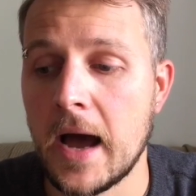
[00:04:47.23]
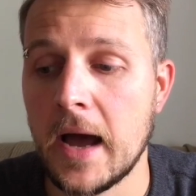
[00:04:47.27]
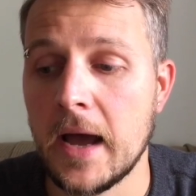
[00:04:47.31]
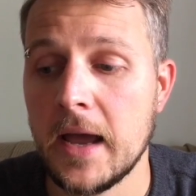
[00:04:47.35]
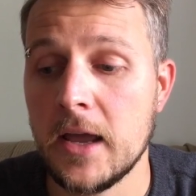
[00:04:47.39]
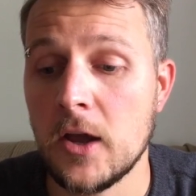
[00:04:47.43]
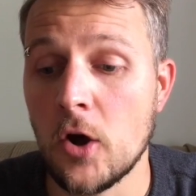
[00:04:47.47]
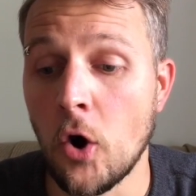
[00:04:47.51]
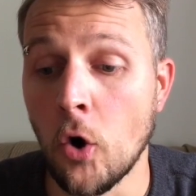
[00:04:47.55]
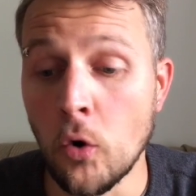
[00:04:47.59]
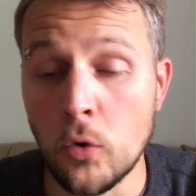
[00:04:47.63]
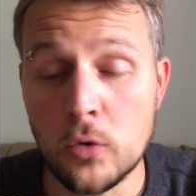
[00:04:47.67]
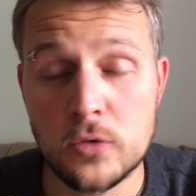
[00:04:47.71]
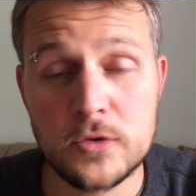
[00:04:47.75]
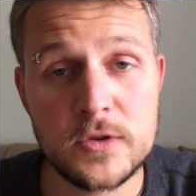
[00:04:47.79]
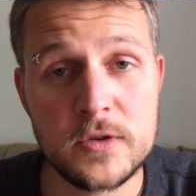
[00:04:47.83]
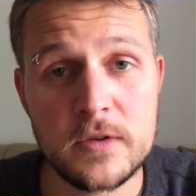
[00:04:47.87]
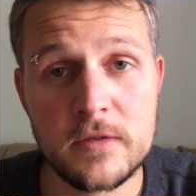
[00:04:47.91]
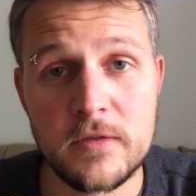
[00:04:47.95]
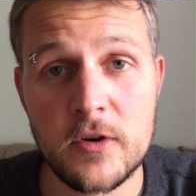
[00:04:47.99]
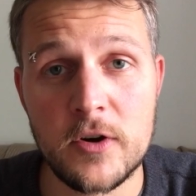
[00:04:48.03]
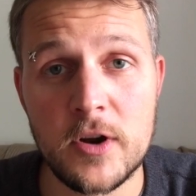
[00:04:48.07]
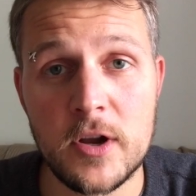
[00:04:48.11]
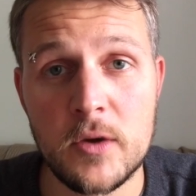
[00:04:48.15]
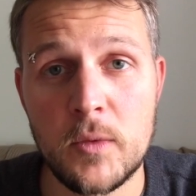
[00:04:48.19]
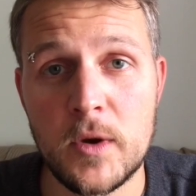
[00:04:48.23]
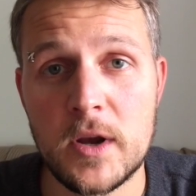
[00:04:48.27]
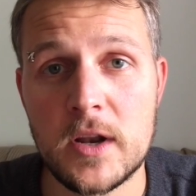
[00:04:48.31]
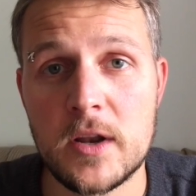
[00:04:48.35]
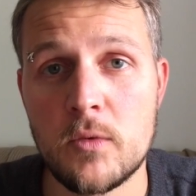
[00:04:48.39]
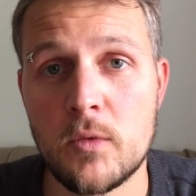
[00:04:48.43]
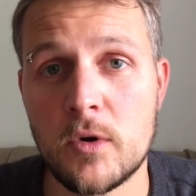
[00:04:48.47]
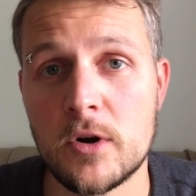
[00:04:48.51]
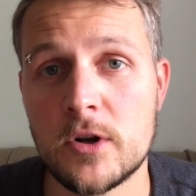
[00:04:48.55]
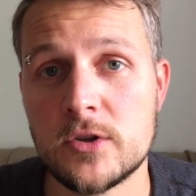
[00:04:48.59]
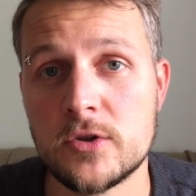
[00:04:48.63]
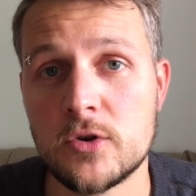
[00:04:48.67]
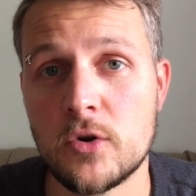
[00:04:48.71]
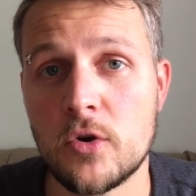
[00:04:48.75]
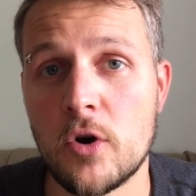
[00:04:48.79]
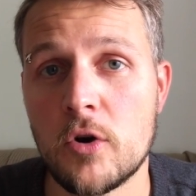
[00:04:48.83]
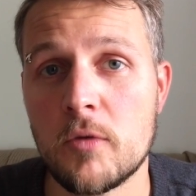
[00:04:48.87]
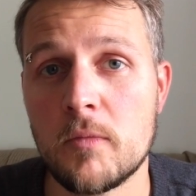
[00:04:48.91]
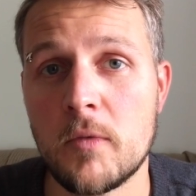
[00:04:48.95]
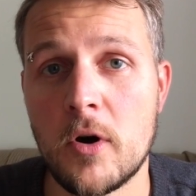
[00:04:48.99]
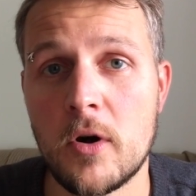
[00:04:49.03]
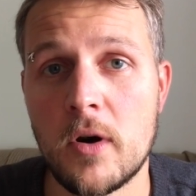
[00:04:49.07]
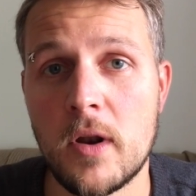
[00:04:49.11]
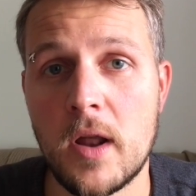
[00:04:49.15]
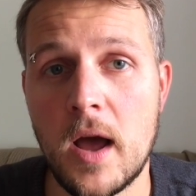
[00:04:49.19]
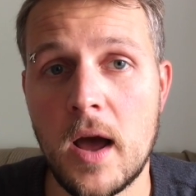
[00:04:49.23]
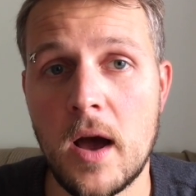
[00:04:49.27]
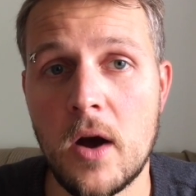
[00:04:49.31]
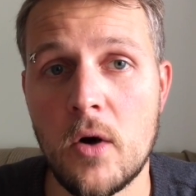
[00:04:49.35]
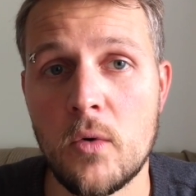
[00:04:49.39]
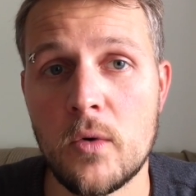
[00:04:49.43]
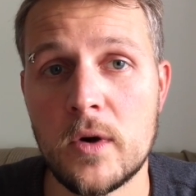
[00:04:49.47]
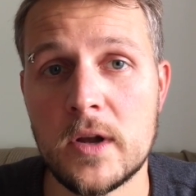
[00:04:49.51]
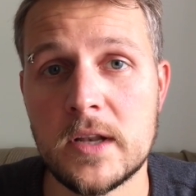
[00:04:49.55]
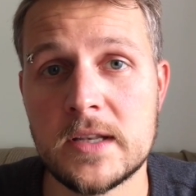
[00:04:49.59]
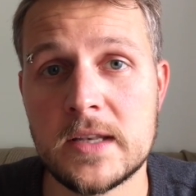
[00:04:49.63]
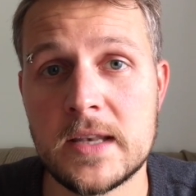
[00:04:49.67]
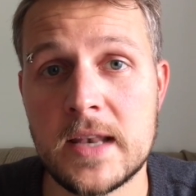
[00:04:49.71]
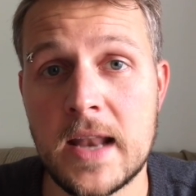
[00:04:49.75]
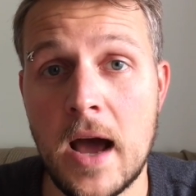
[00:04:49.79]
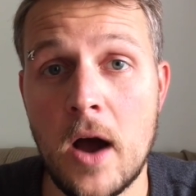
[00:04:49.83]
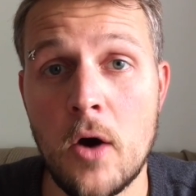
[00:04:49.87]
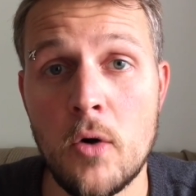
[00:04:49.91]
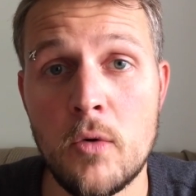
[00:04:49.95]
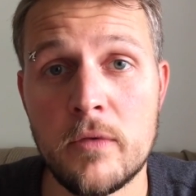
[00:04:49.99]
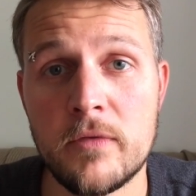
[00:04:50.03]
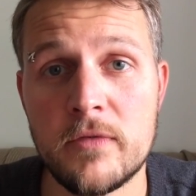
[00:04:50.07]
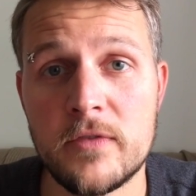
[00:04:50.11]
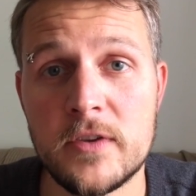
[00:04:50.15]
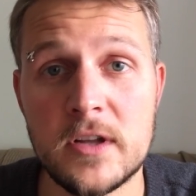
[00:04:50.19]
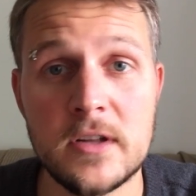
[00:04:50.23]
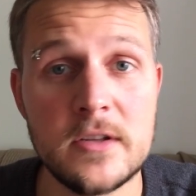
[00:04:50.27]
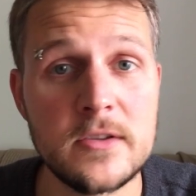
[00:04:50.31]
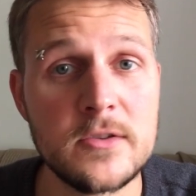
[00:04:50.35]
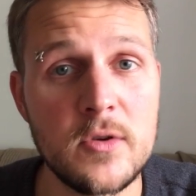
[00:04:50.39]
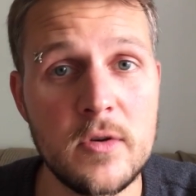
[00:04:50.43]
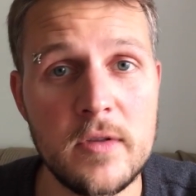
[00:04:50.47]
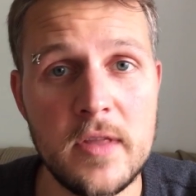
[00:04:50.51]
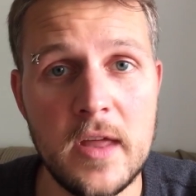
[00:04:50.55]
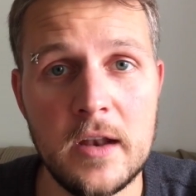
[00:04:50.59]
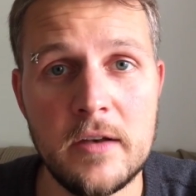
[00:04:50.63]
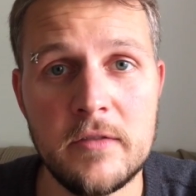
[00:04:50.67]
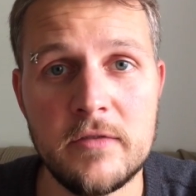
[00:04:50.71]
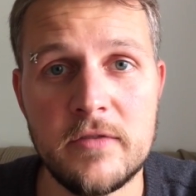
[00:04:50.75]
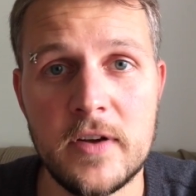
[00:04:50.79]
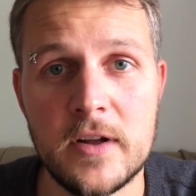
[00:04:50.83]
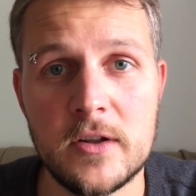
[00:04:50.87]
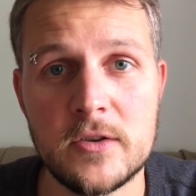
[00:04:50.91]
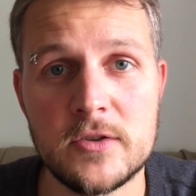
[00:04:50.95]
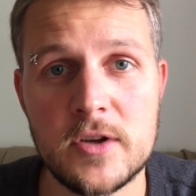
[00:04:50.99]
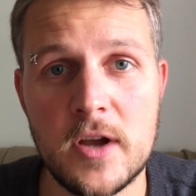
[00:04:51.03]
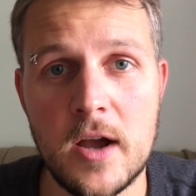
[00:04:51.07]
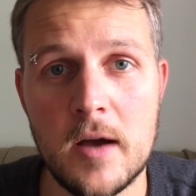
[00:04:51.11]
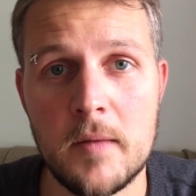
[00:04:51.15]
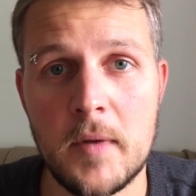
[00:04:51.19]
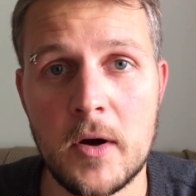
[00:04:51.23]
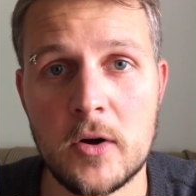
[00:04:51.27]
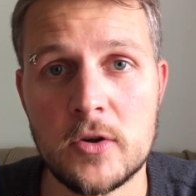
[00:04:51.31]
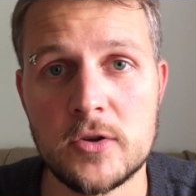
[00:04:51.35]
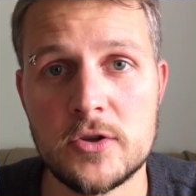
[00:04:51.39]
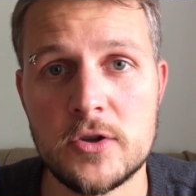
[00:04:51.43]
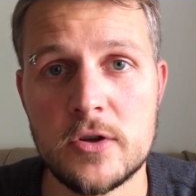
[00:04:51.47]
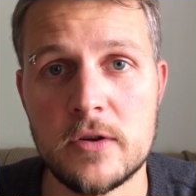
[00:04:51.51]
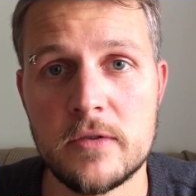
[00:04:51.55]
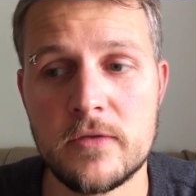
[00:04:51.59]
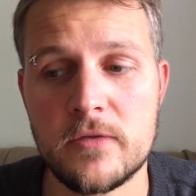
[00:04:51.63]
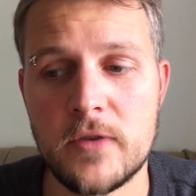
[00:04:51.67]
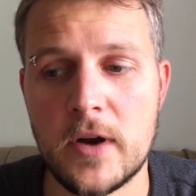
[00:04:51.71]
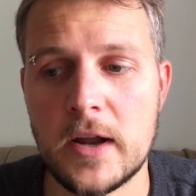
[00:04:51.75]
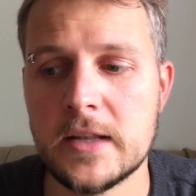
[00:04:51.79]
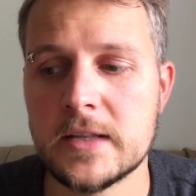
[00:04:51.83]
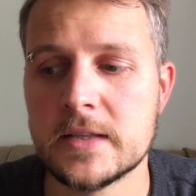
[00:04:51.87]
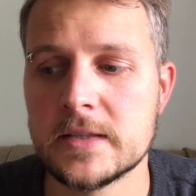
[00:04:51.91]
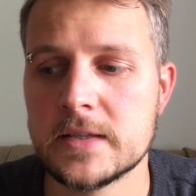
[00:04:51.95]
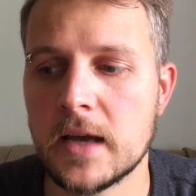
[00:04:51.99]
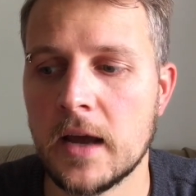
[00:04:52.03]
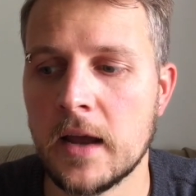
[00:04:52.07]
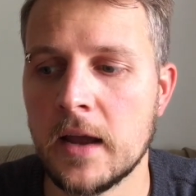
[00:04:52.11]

I also very quickly want to talk about how it now feels or then felt to come out to your friends.